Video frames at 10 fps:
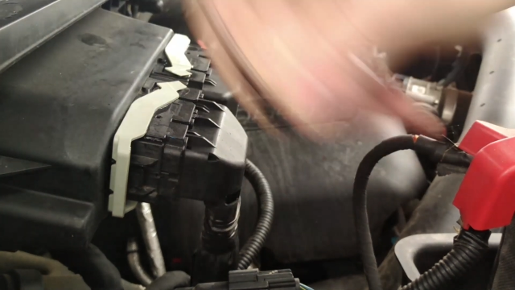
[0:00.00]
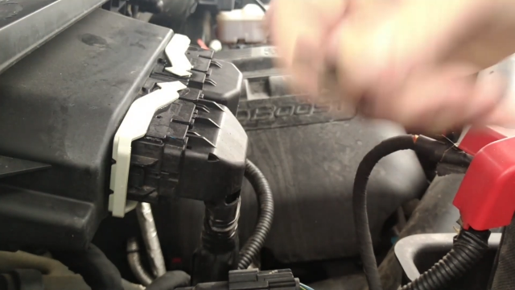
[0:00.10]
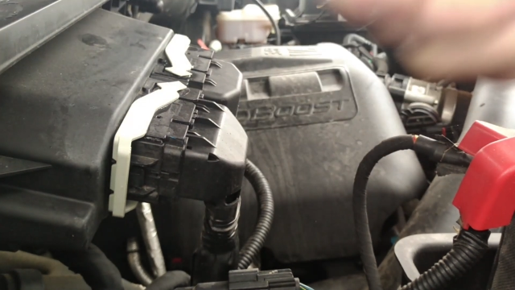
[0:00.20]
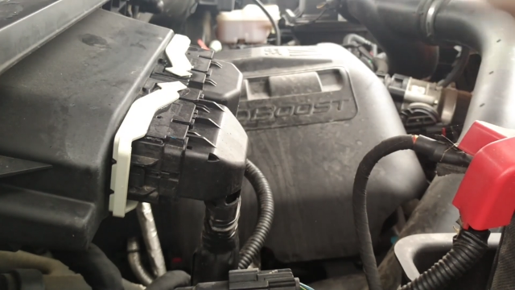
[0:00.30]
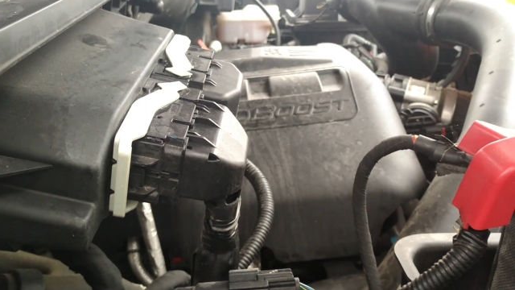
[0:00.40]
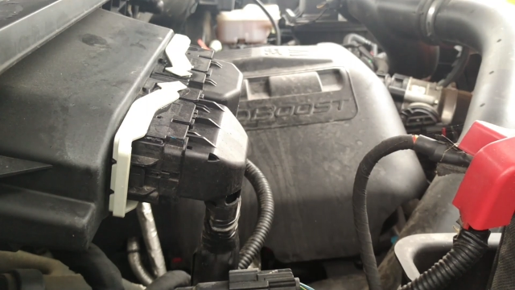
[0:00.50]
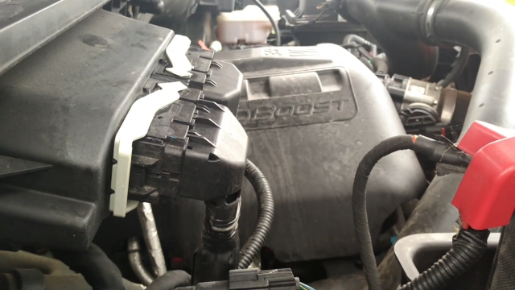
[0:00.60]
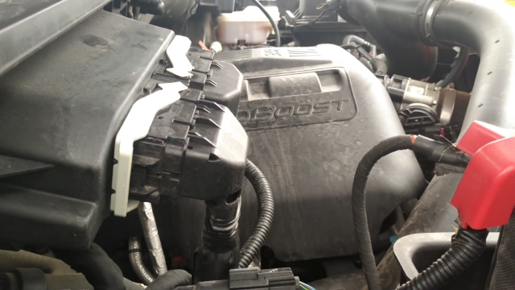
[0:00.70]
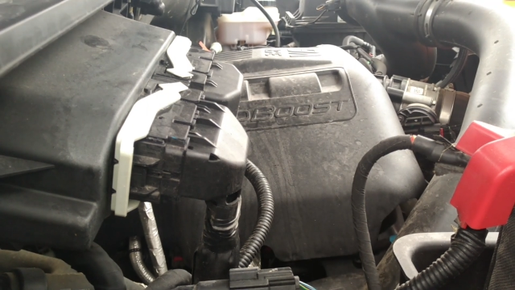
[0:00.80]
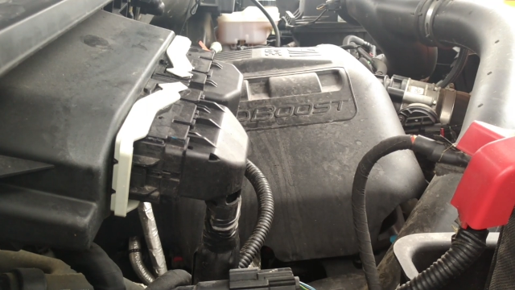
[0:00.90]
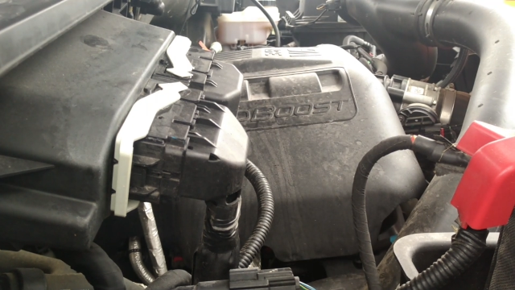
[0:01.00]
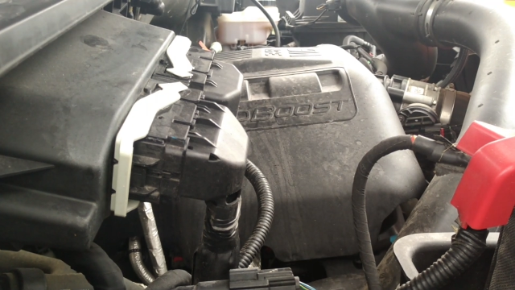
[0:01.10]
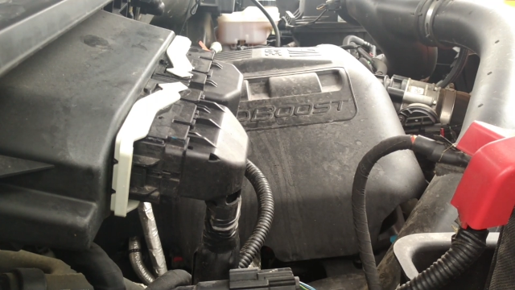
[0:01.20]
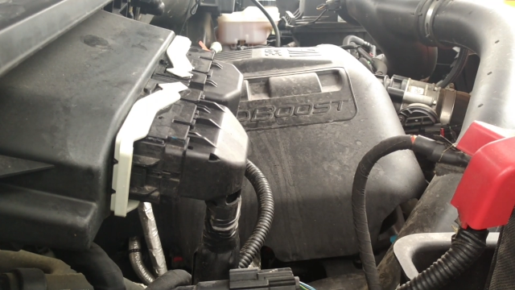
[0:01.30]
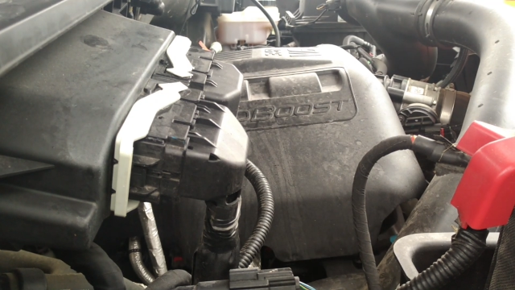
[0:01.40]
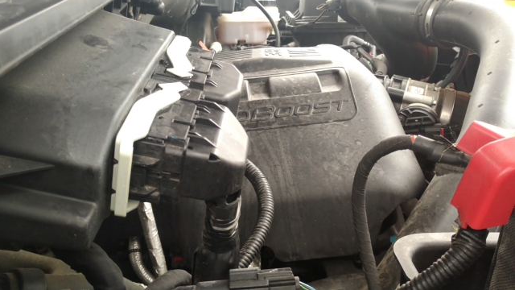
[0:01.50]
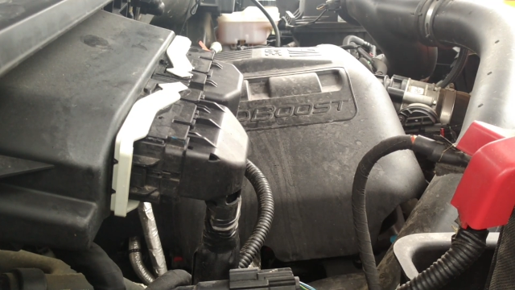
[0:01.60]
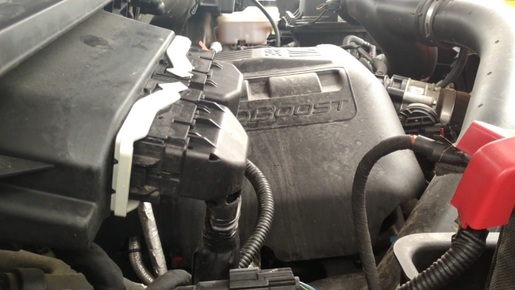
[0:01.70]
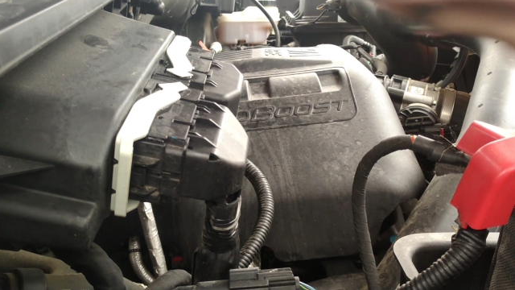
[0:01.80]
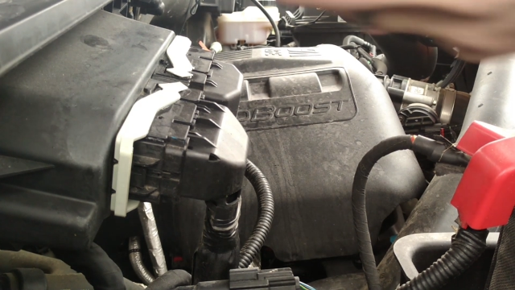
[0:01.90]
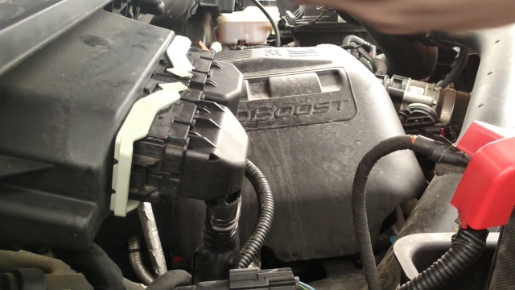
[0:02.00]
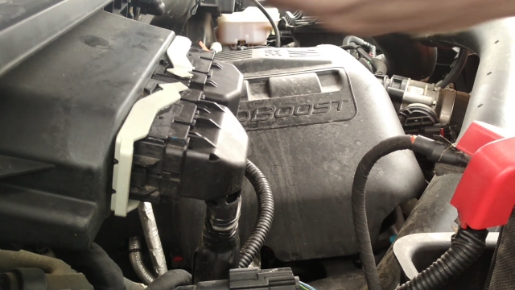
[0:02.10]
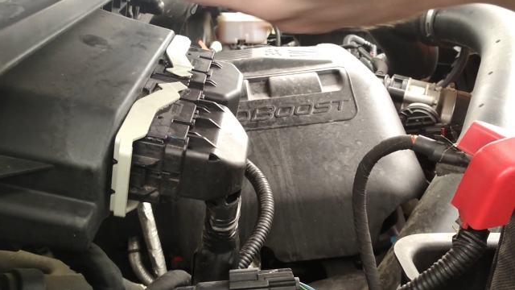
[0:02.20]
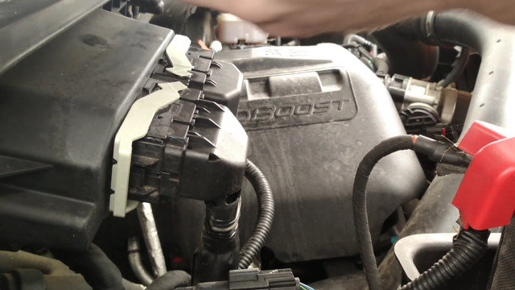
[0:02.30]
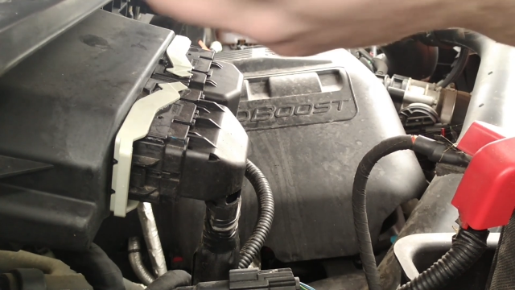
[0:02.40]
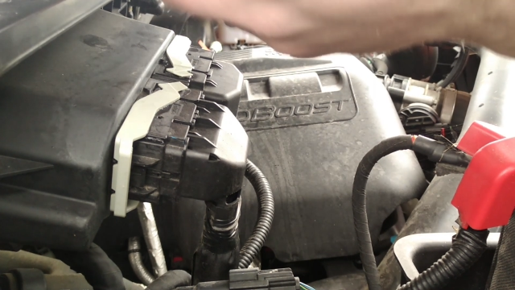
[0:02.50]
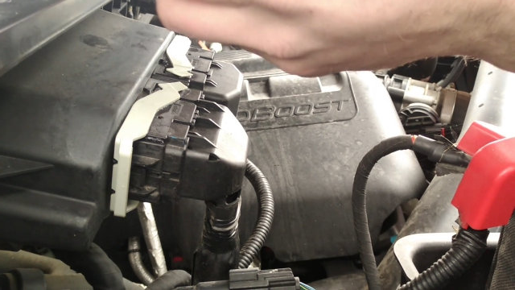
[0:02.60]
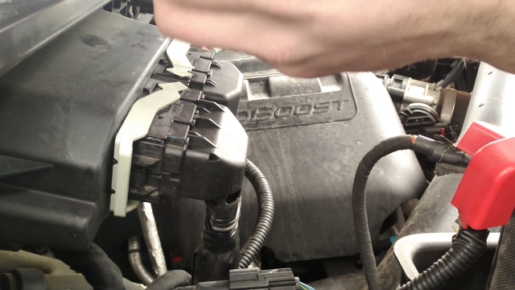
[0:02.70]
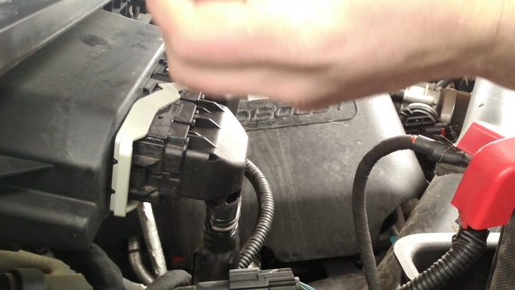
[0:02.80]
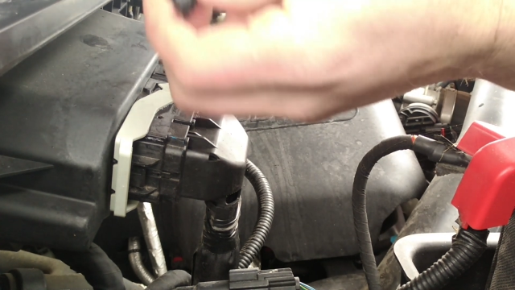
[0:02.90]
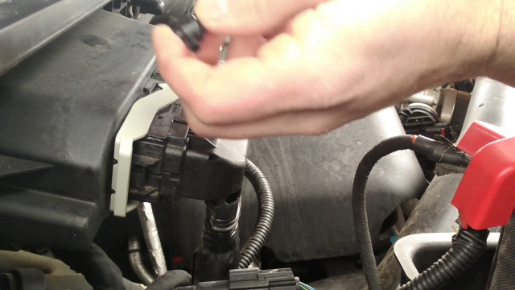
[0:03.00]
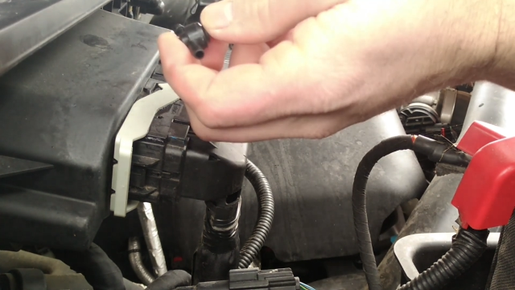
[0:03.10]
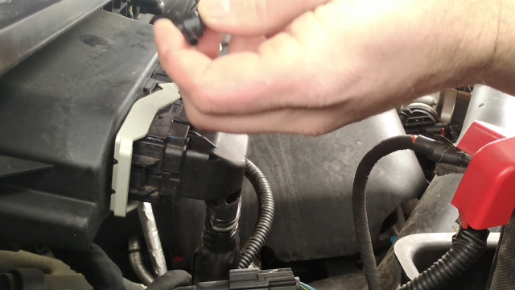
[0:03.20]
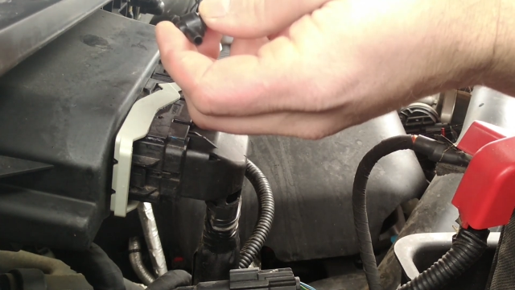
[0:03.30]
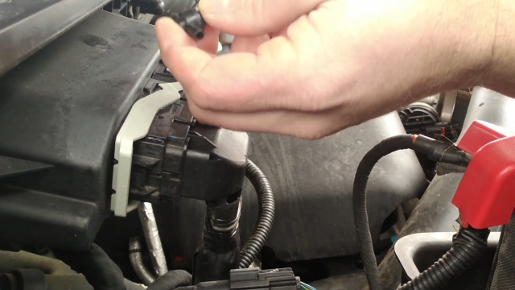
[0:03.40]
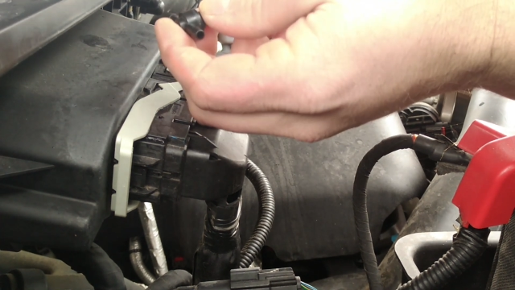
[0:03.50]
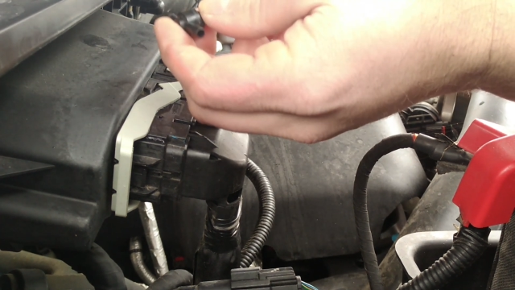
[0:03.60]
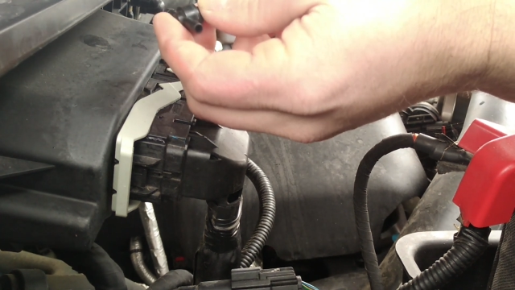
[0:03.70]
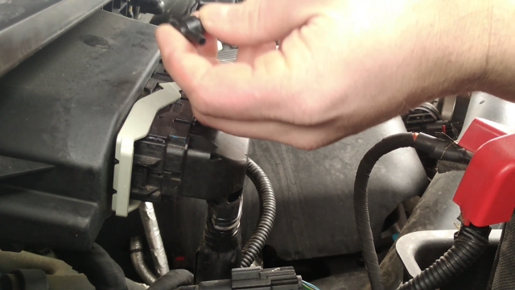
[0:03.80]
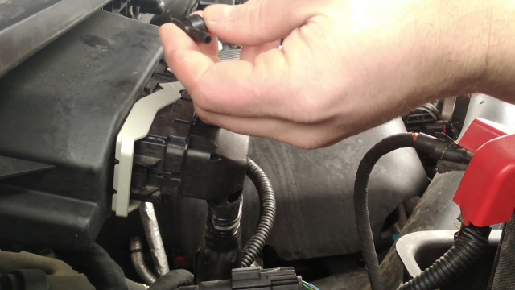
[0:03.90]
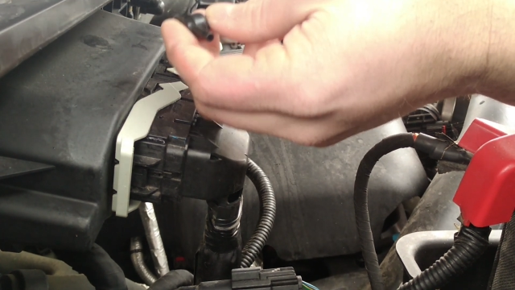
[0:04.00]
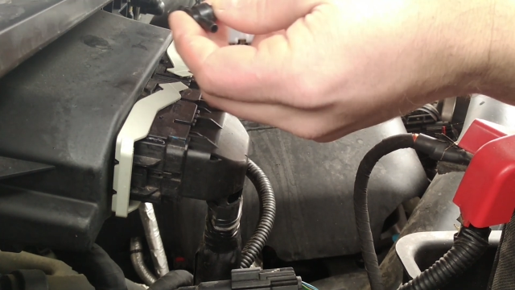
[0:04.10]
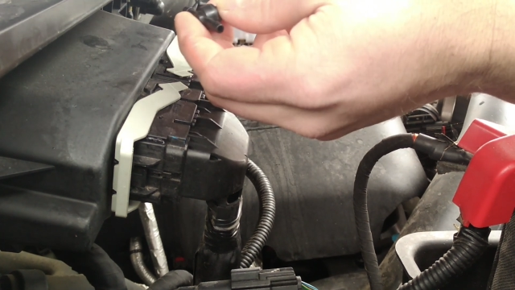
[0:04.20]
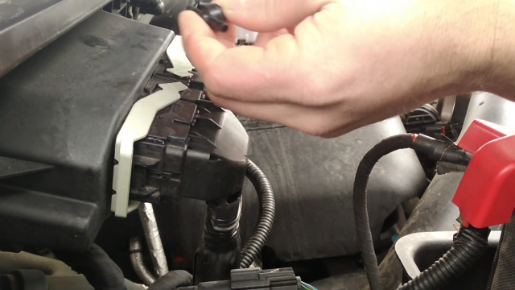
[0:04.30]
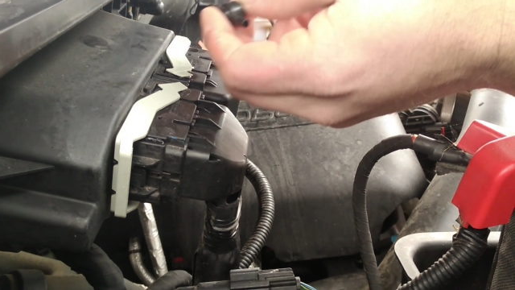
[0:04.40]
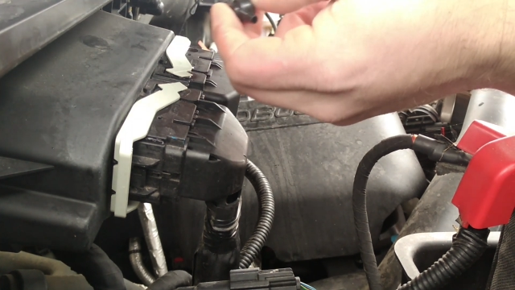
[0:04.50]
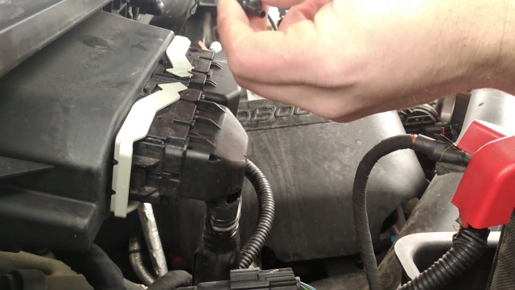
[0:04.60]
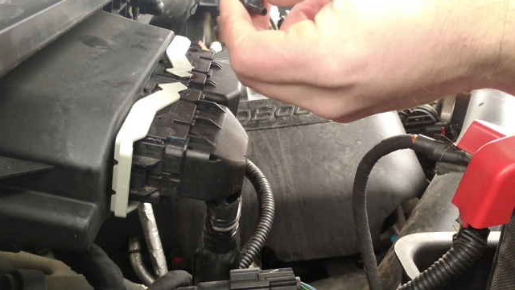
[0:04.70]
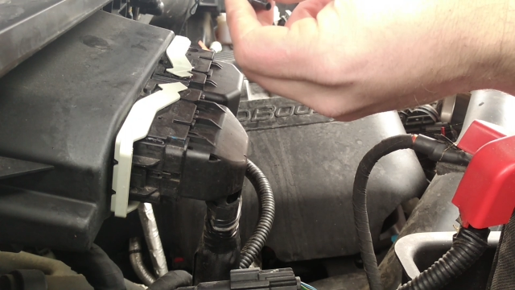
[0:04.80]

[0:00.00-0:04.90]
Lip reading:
No face is visible, so there are no lips to read.